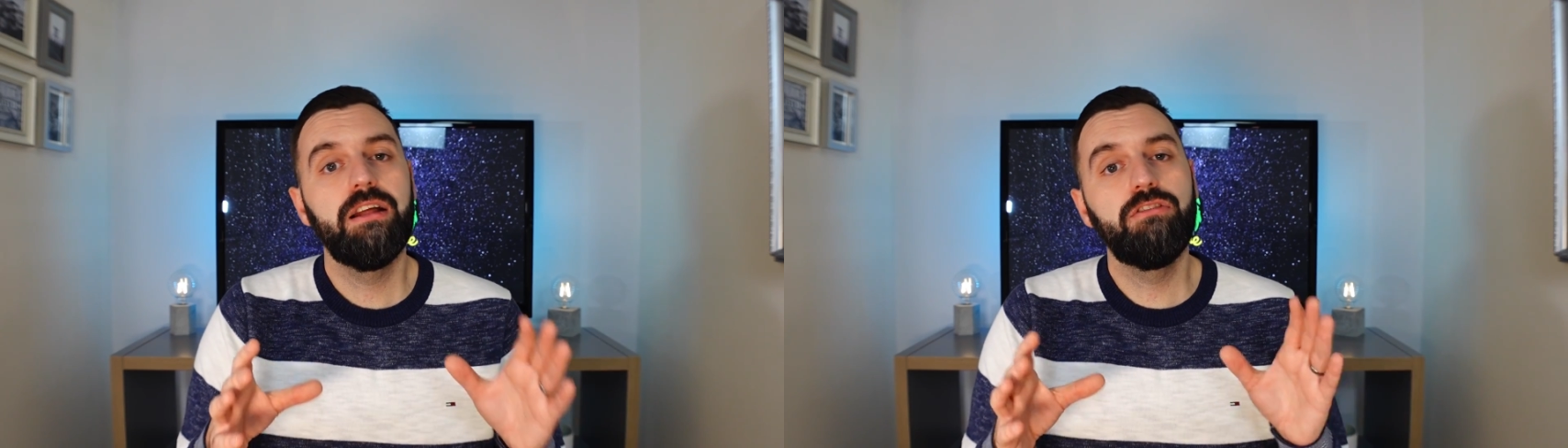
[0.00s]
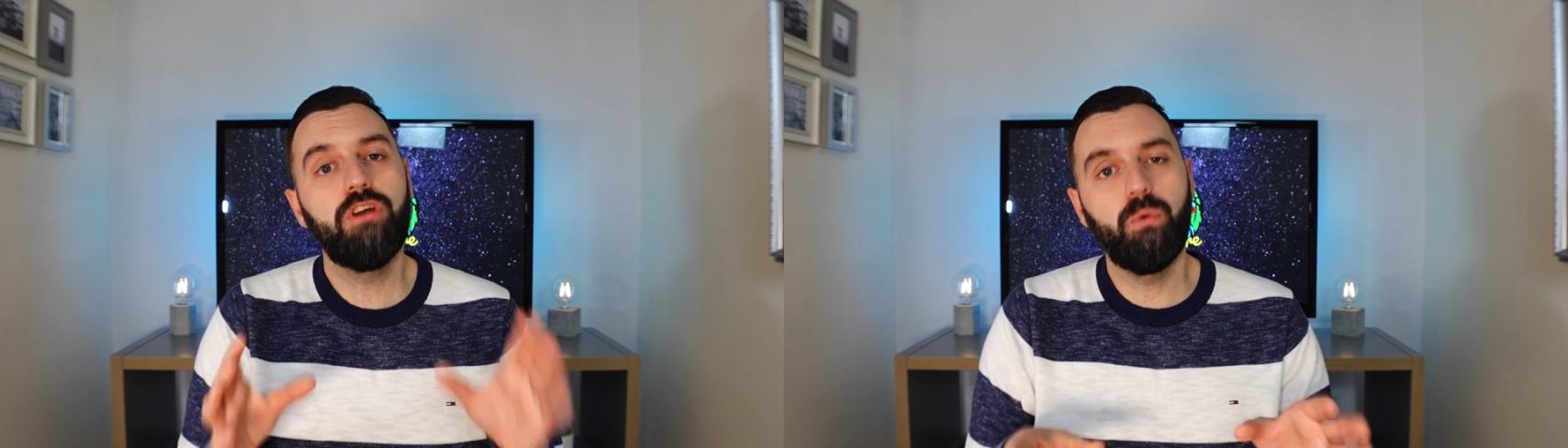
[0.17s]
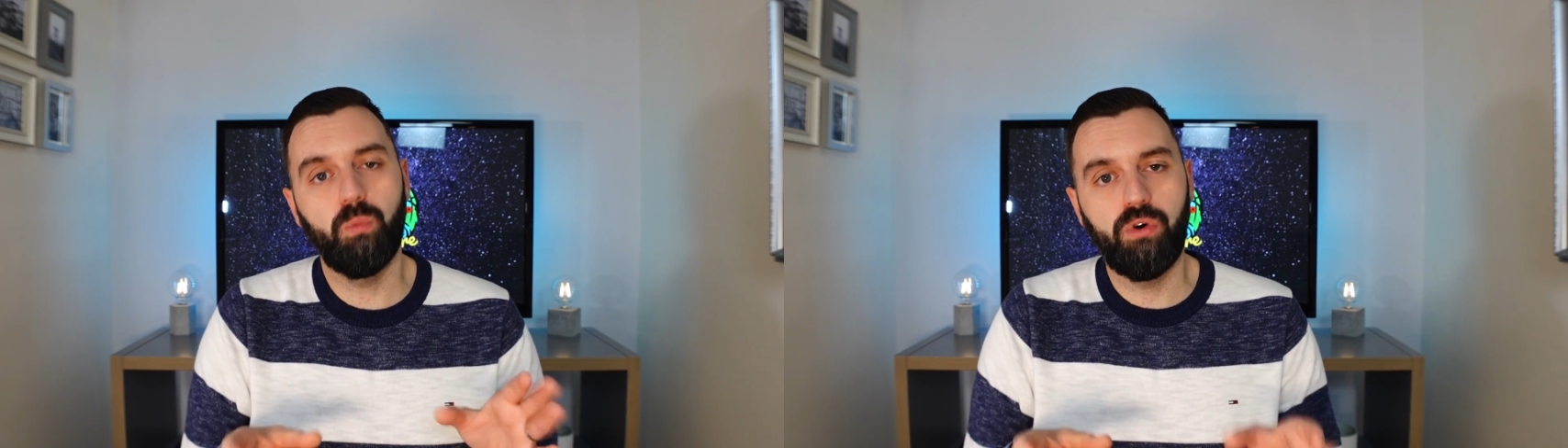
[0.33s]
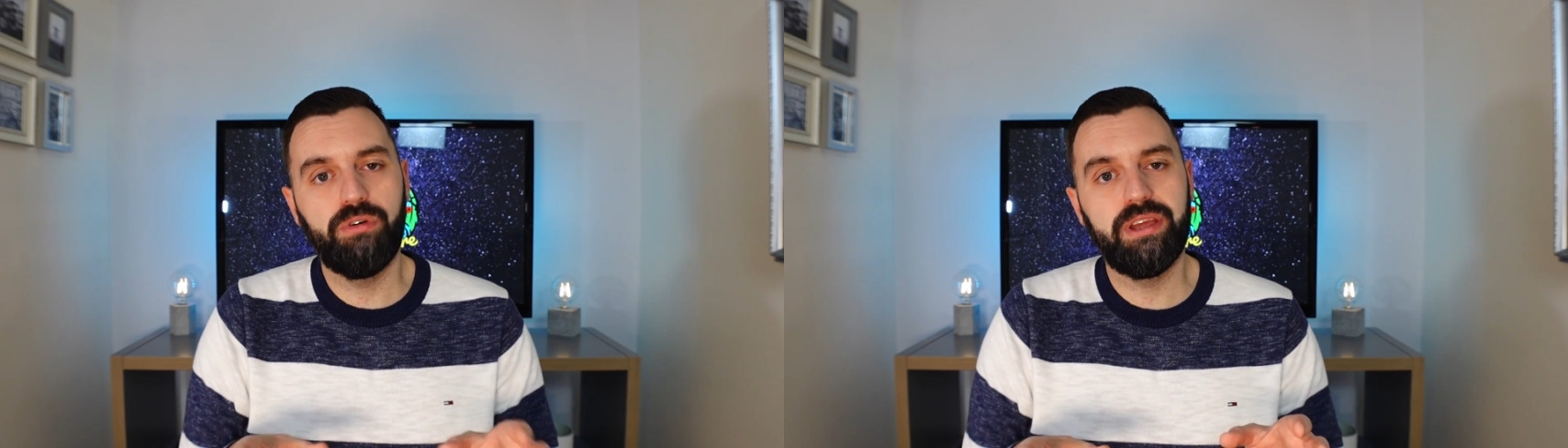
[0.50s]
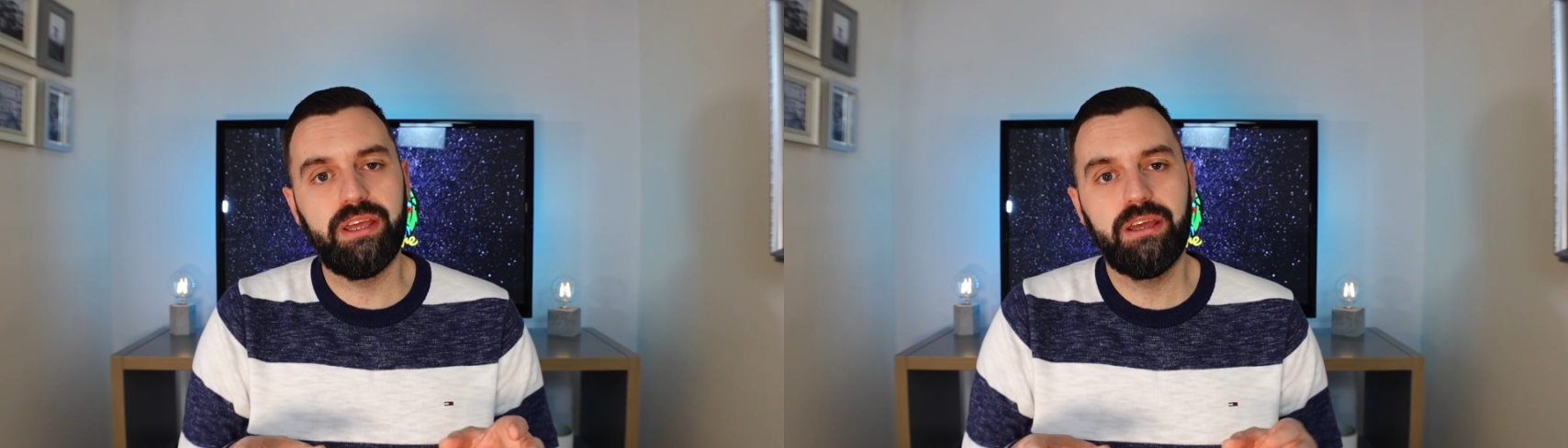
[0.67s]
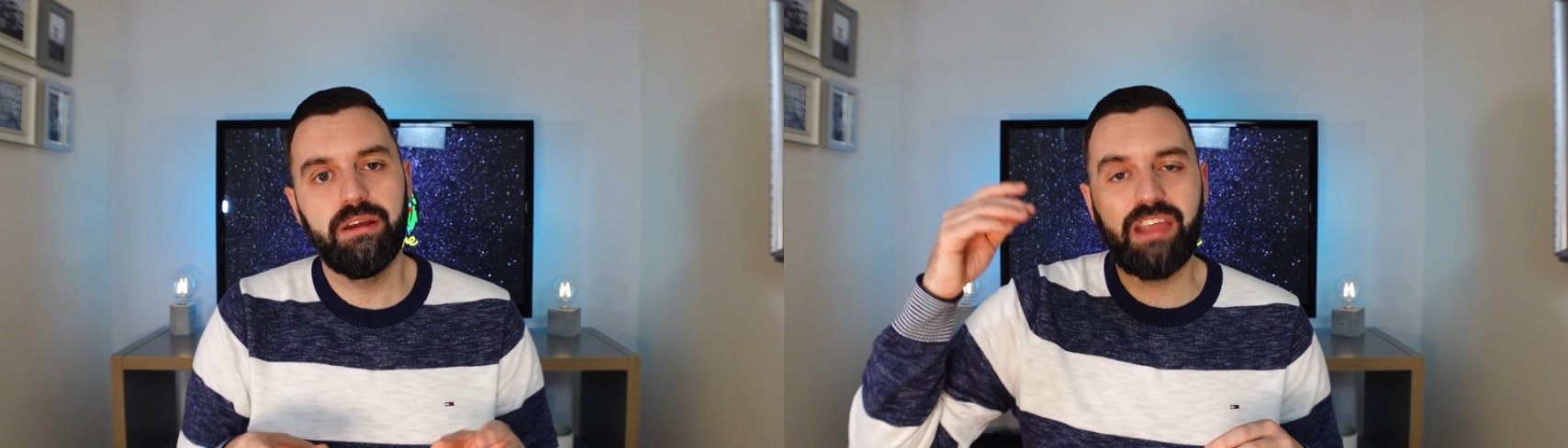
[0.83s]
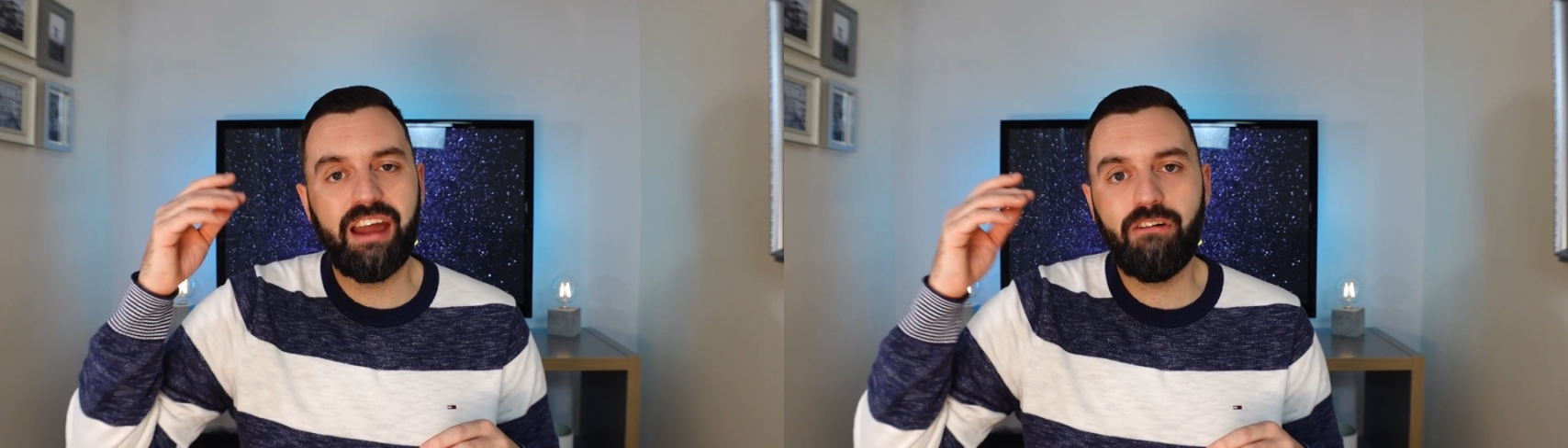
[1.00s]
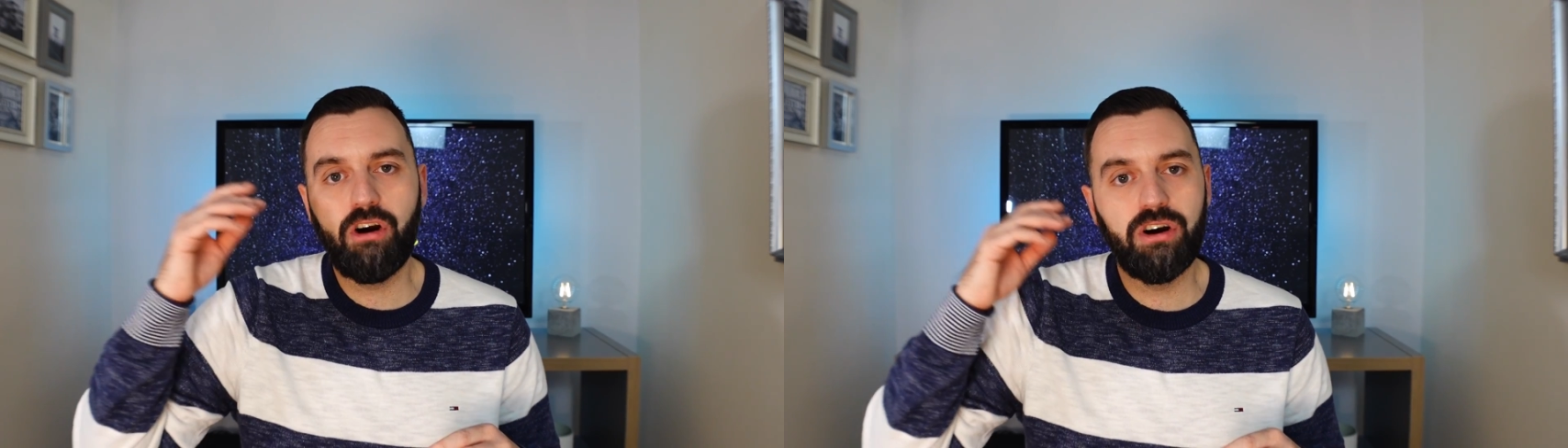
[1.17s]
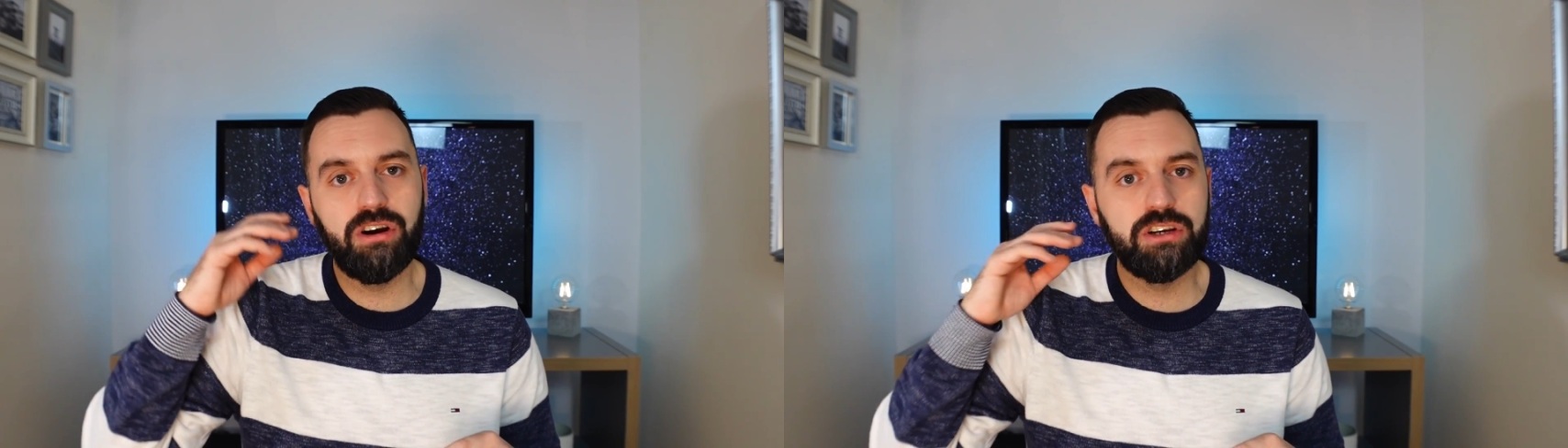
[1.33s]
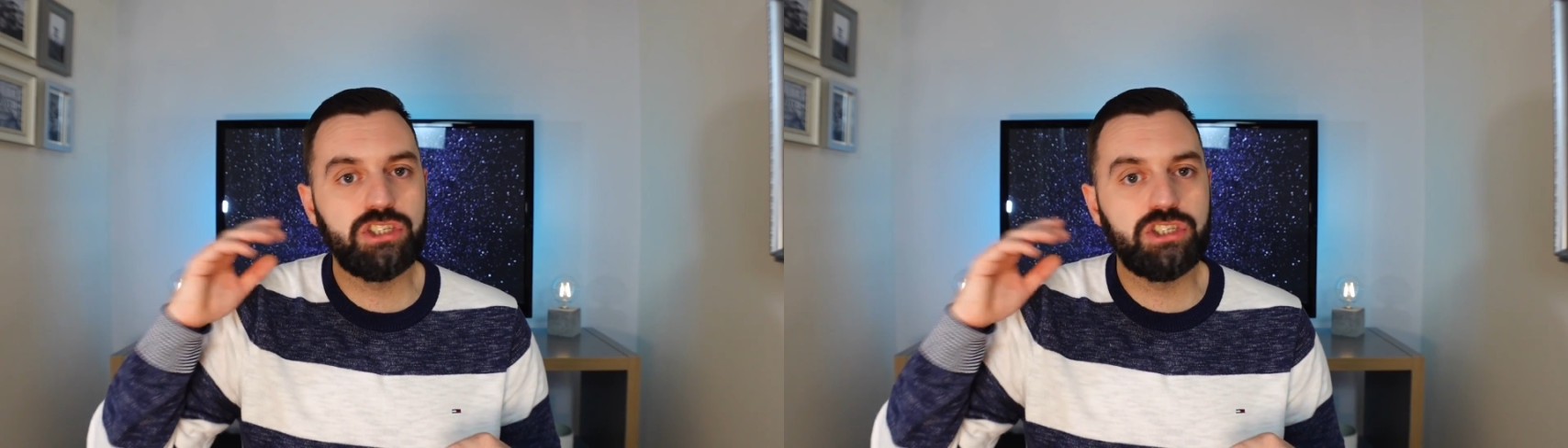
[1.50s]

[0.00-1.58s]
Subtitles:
don't worry, there are